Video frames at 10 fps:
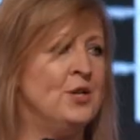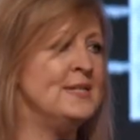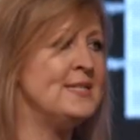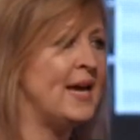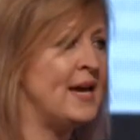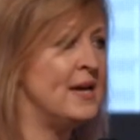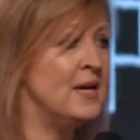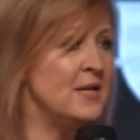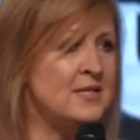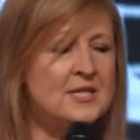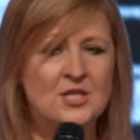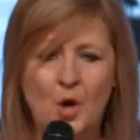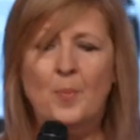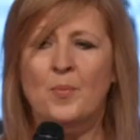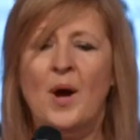you to say,
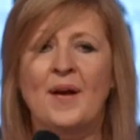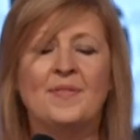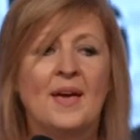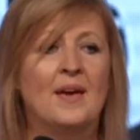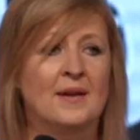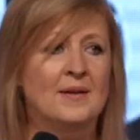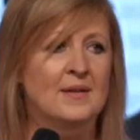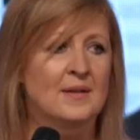stop right there.